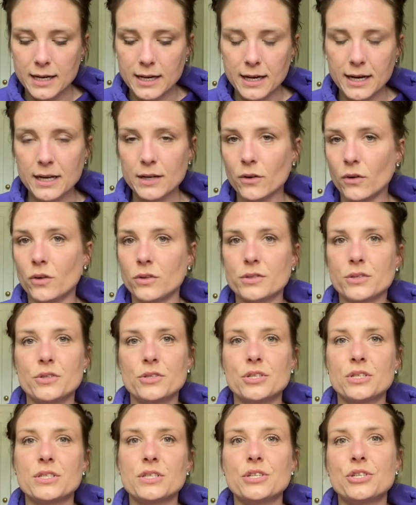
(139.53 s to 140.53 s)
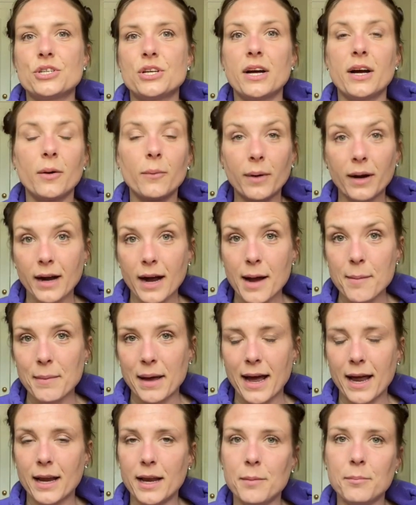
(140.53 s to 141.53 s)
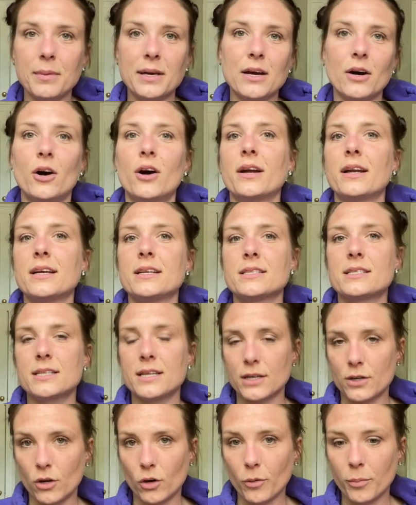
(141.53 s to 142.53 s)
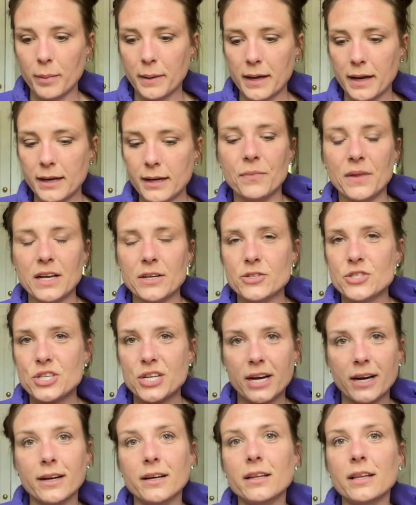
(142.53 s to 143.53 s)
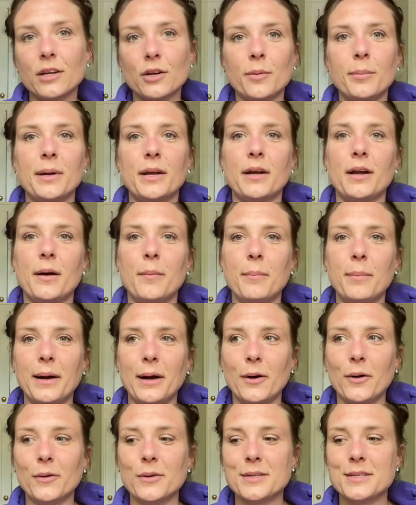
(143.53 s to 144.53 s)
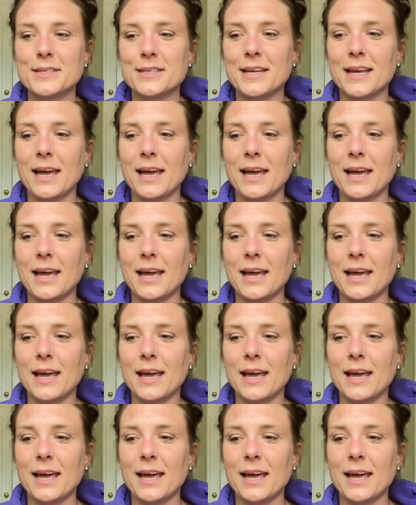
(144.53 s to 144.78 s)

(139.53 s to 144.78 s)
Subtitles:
and also just to share where I'm at and be honest and open and share a little bit about